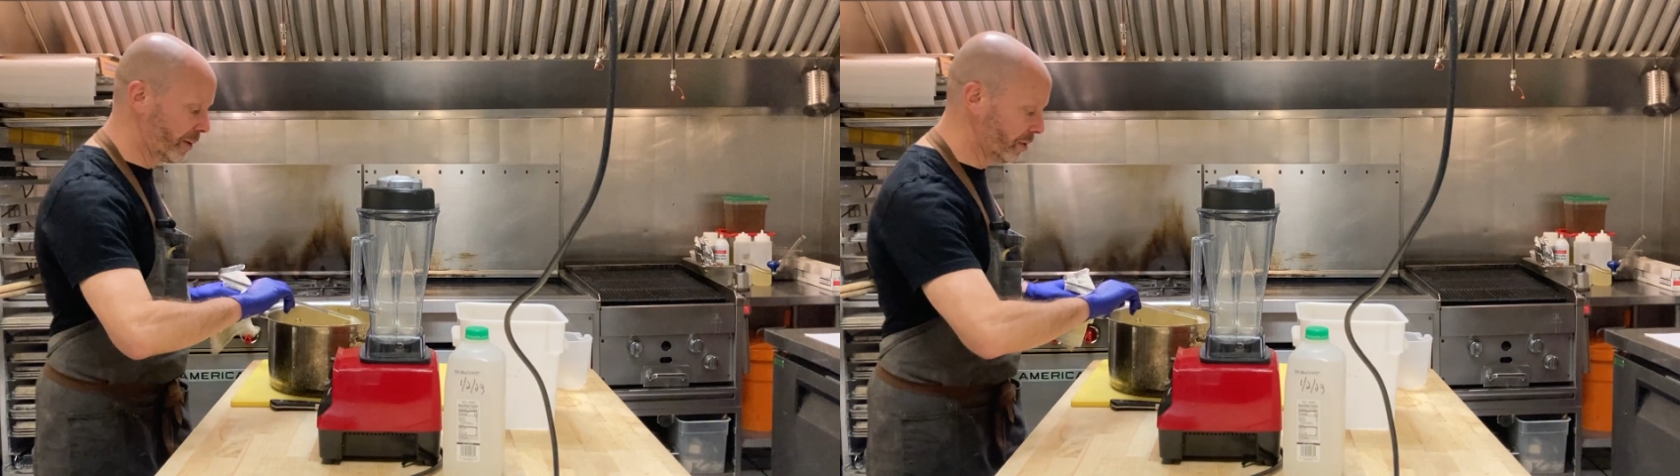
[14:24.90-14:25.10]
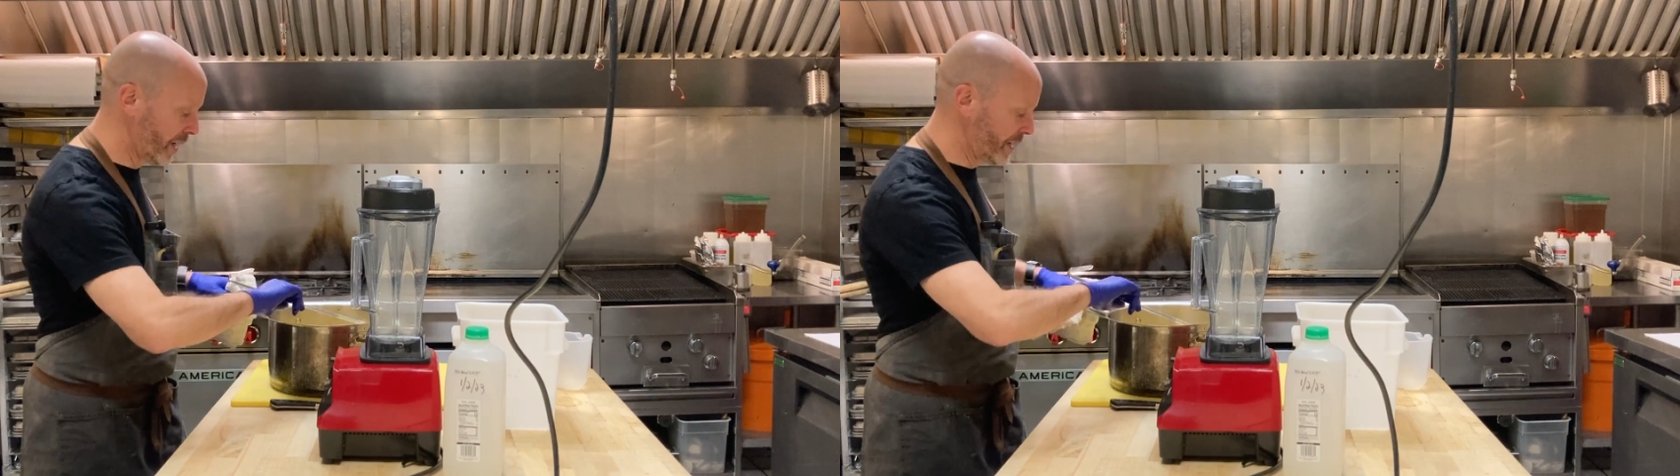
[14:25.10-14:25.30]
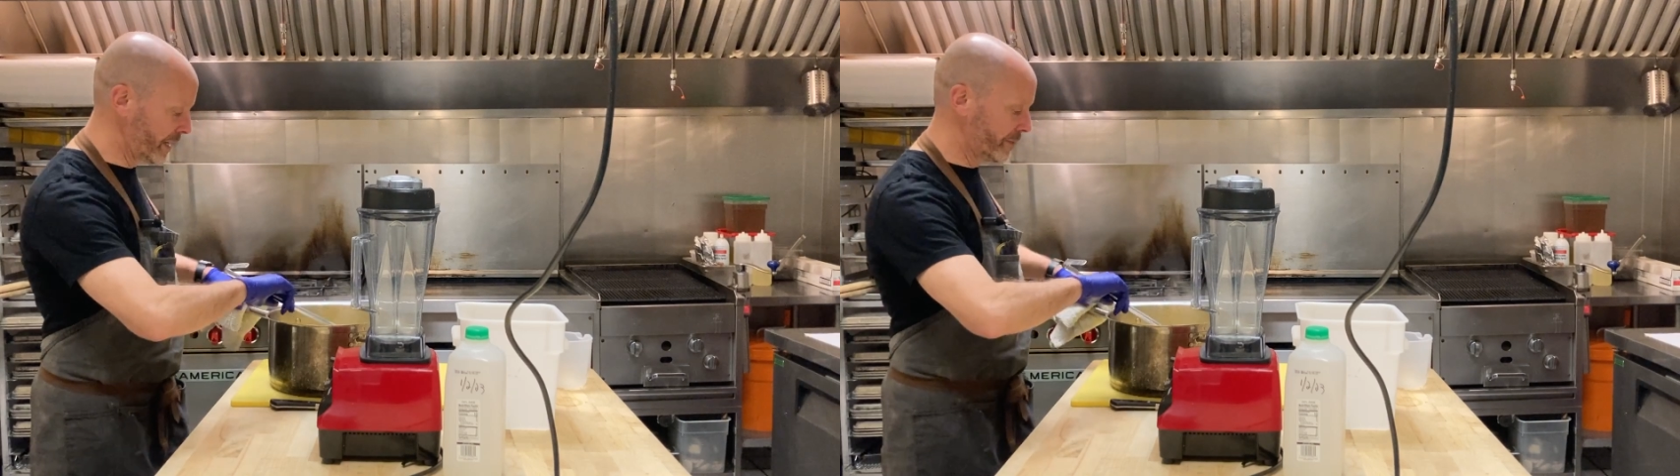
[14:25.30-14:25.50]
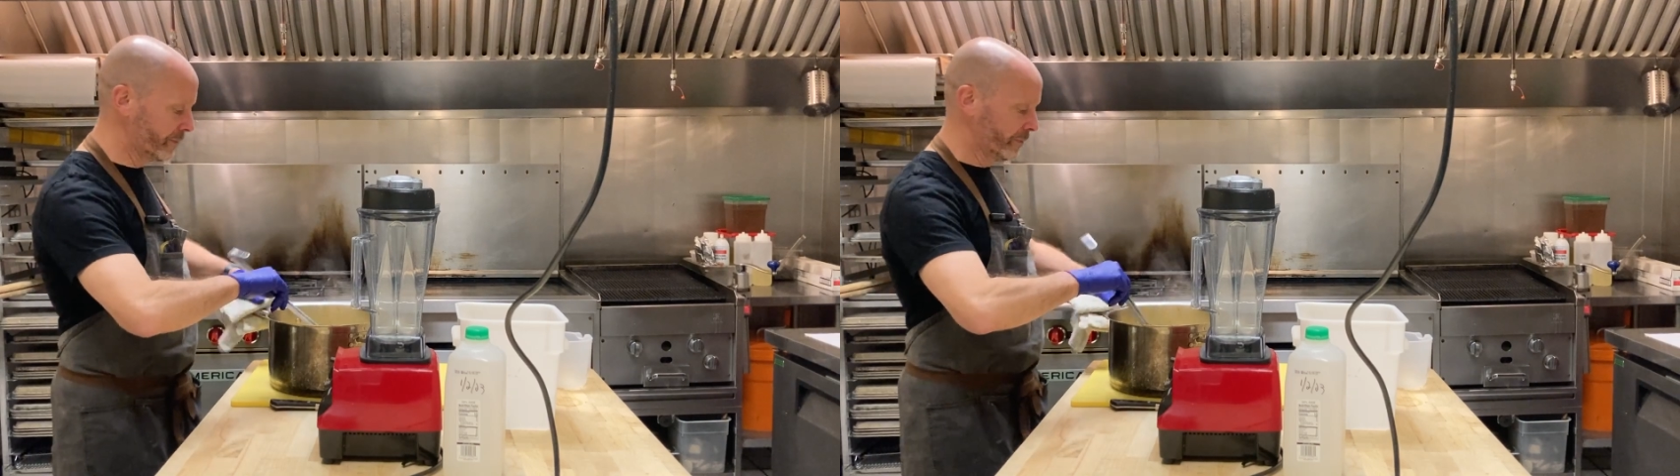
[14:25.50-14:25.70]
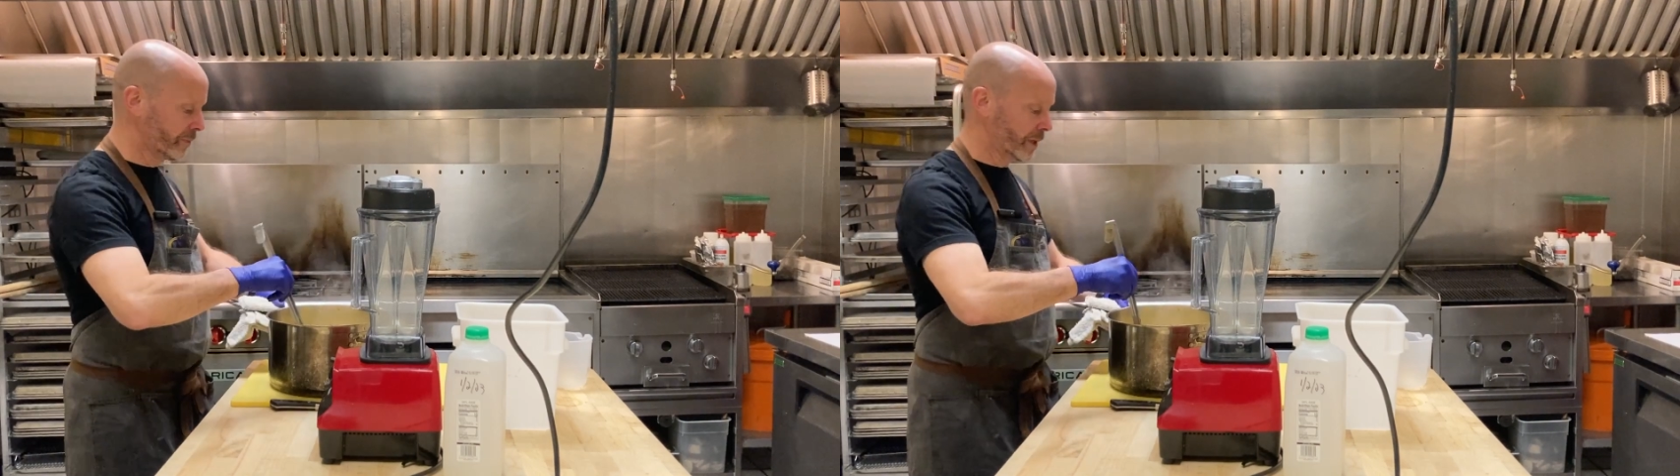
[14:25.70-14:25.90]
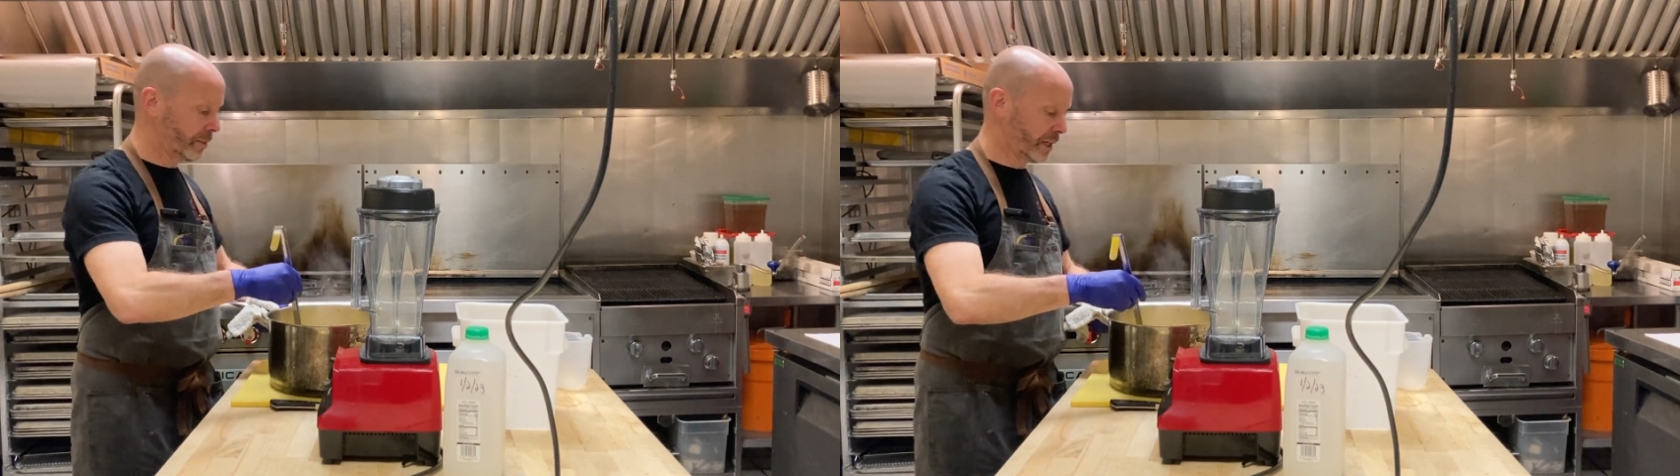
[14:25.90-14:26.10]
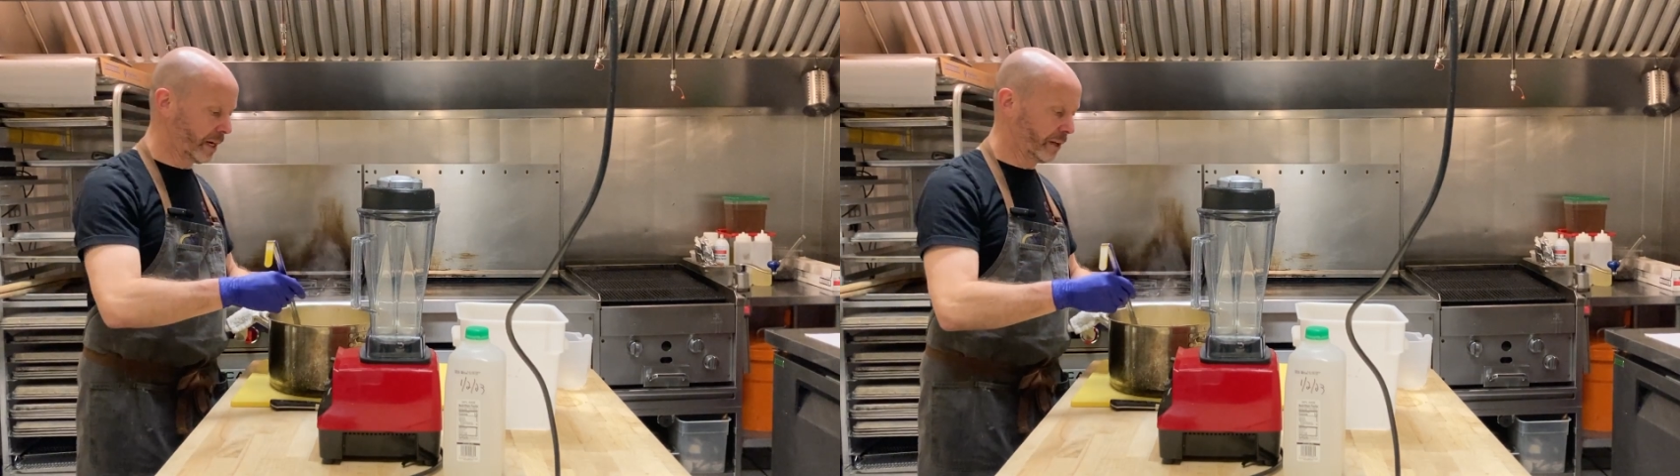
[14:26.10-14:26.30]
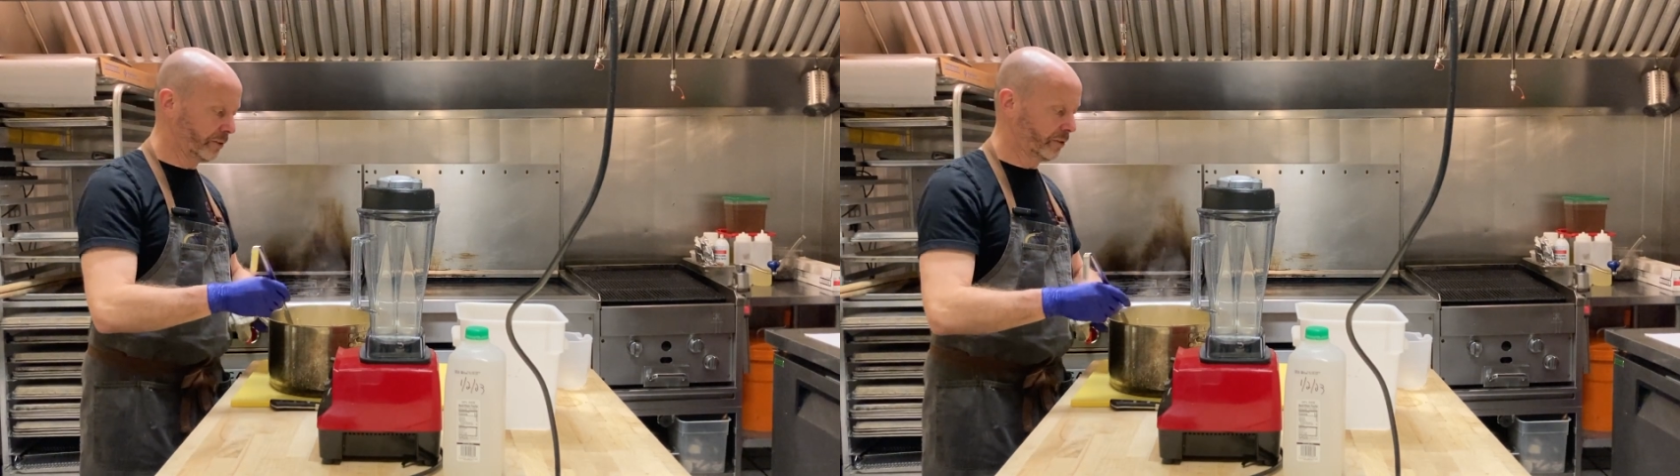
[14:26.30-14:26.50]
I blend it,
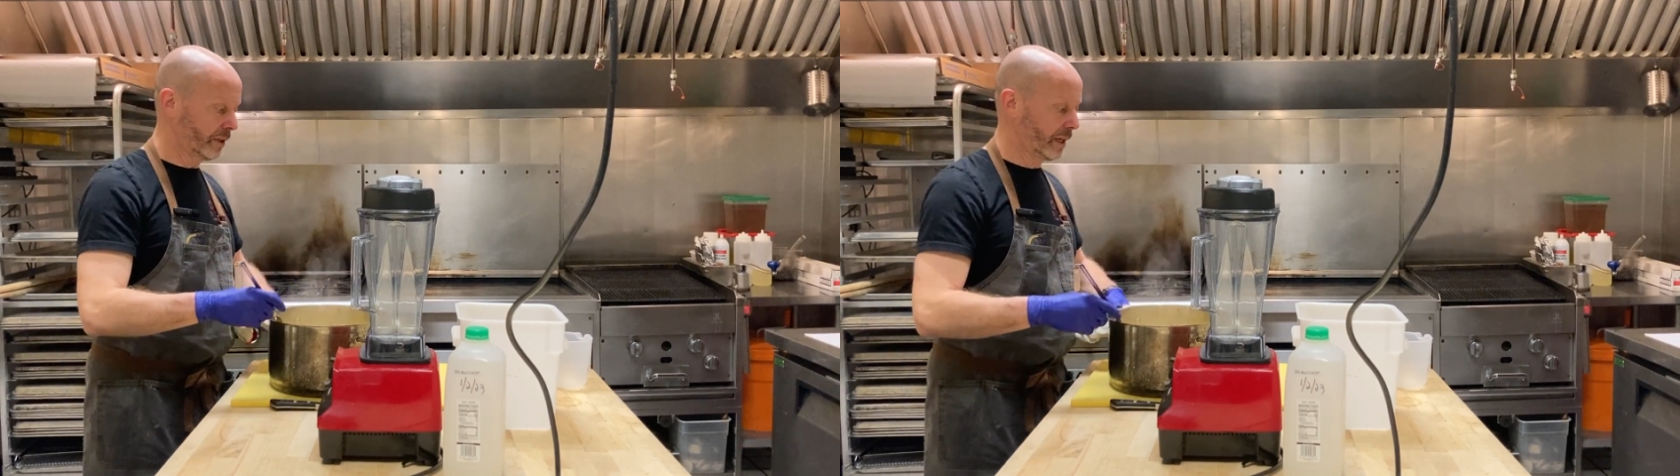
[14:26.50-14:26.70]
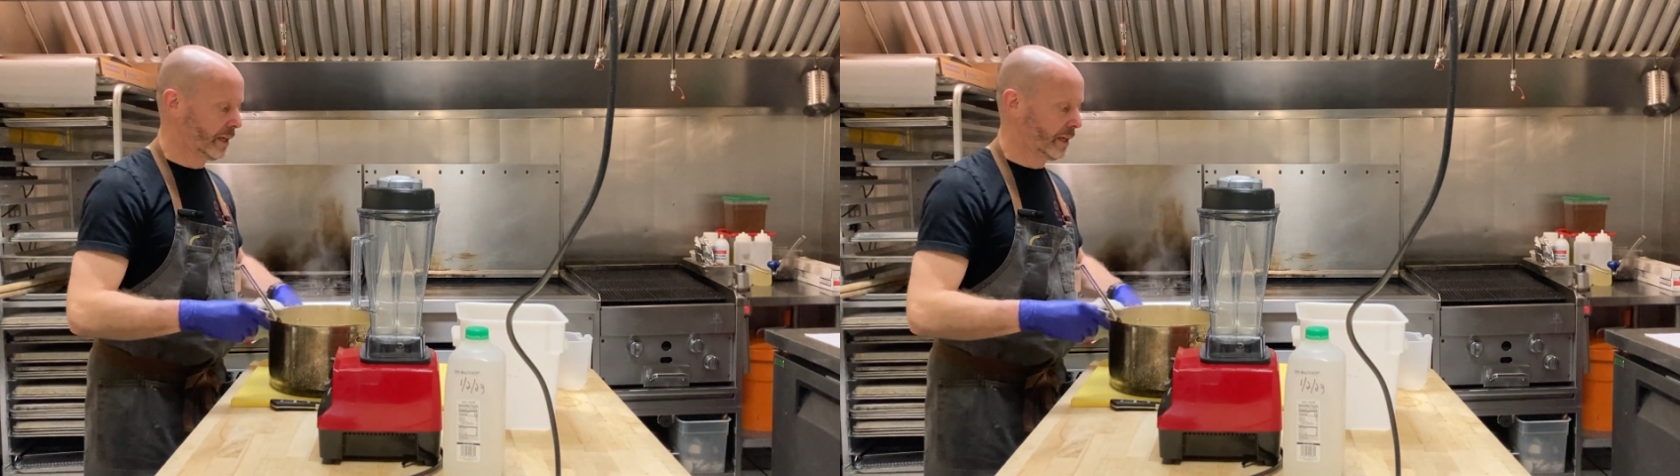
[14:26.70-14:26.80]
because